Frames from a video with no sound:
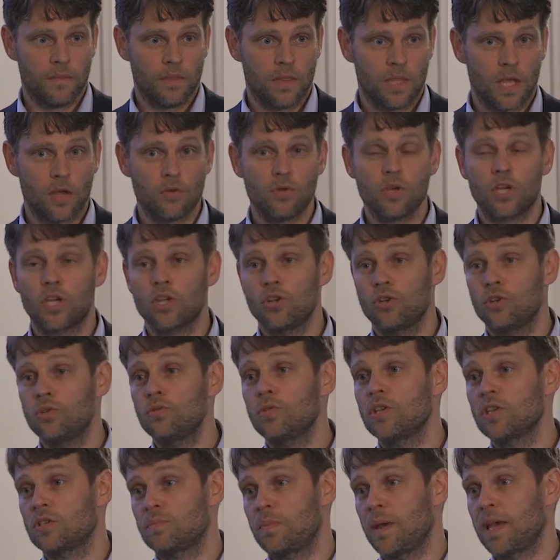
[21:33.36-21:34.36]
Now, you can do
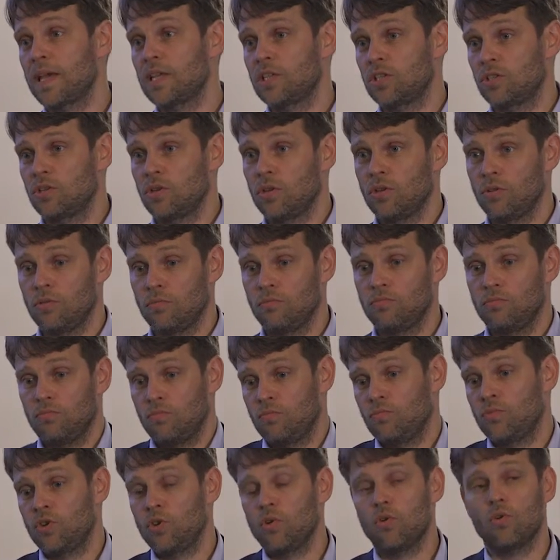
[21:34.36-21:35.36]
this based on
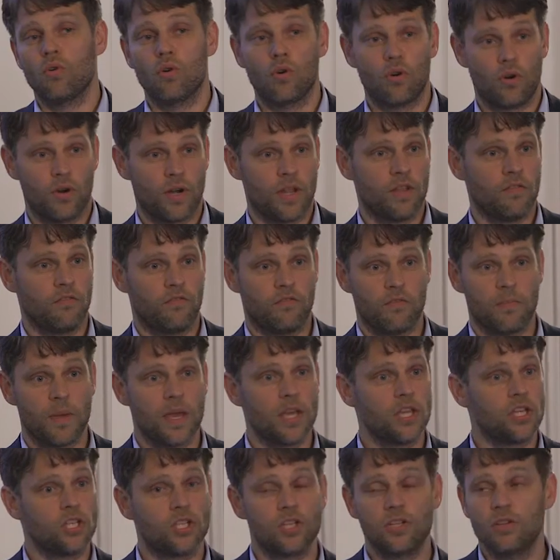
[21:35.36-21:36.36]
your
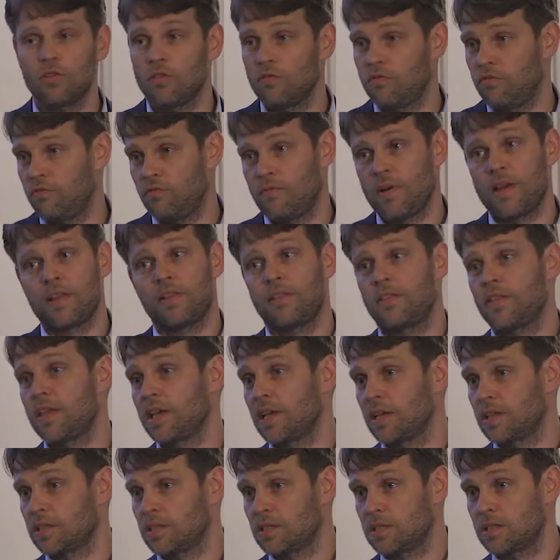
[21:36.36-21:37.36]
information of when
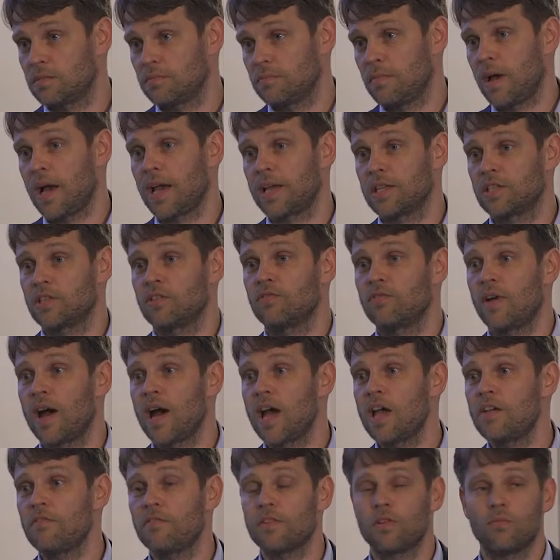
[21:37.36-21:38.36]
things might
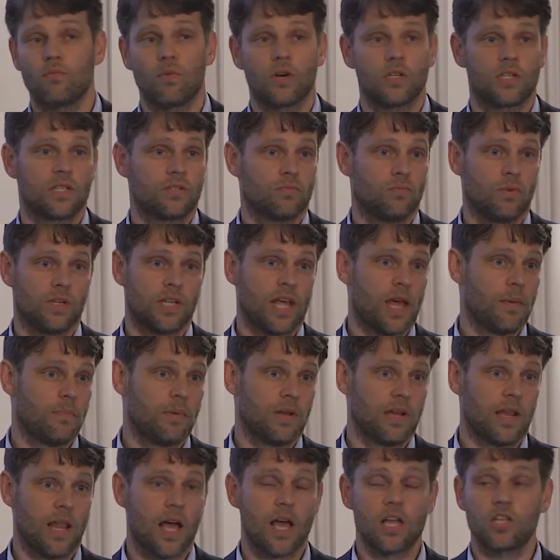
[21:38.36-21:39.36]
arrive and what
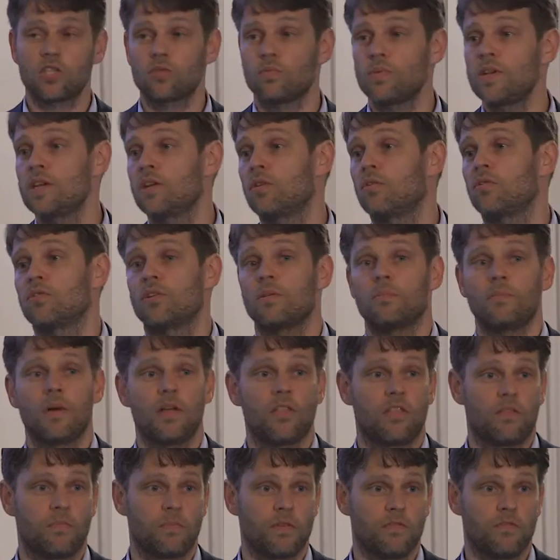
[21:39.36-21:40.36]
happened last week or the
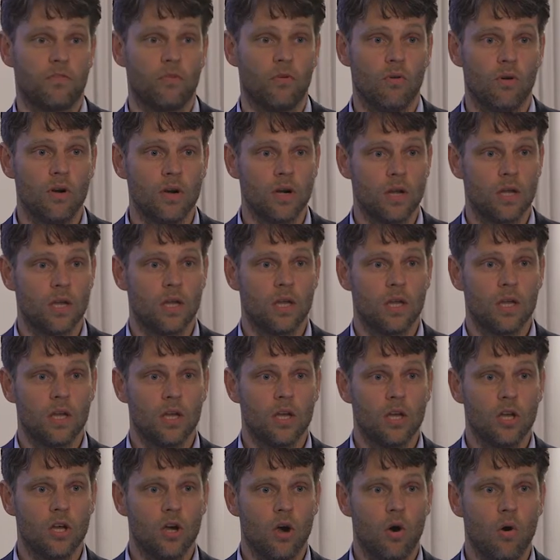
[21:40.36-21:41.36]
month before,
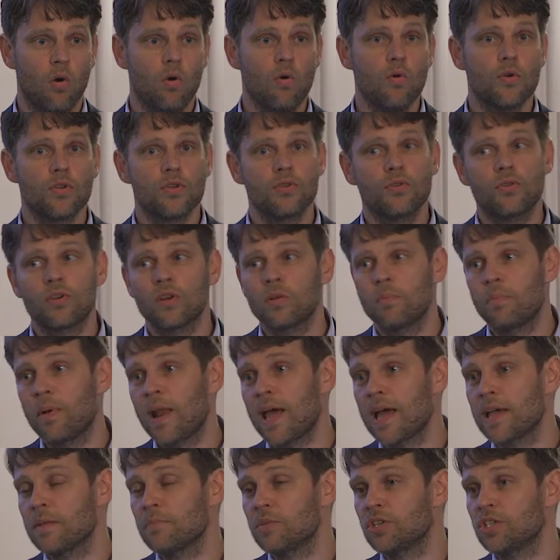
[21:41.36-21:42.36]
or you could
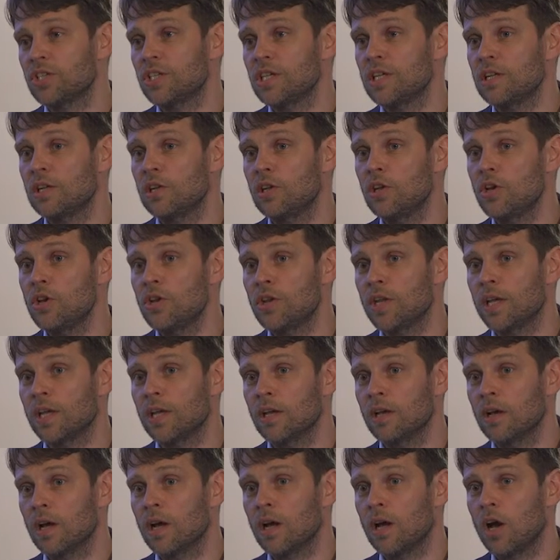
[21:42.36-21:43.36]
apply machine
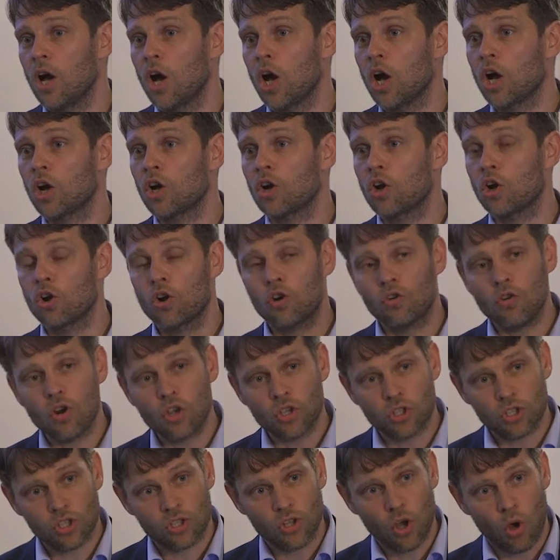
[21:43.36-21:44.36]
learning
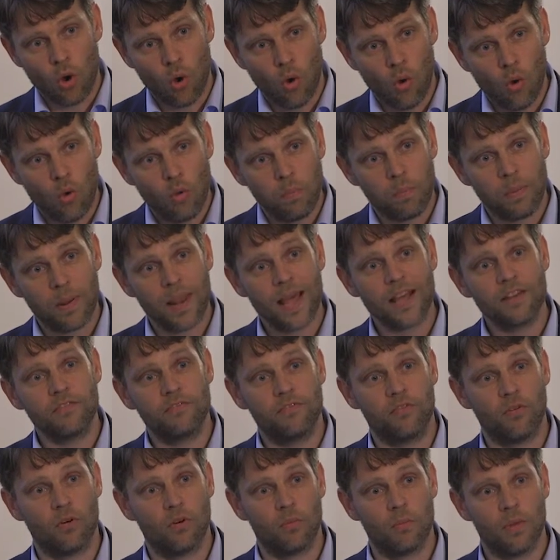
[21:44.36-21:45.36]
across the whole
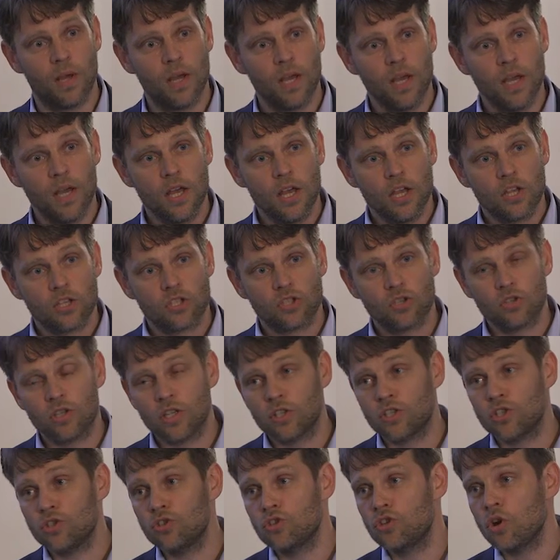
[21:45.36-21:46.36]
platform so
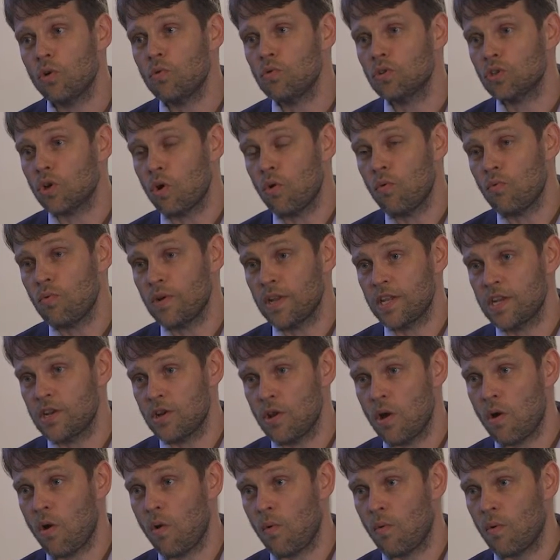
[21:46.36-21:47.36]
that you don't only
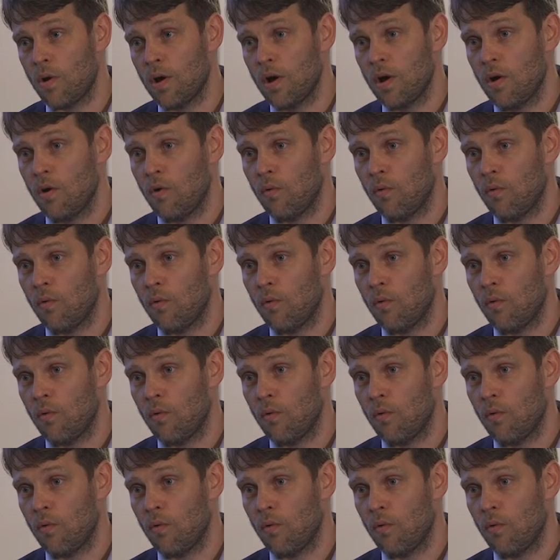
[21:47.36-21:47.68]
know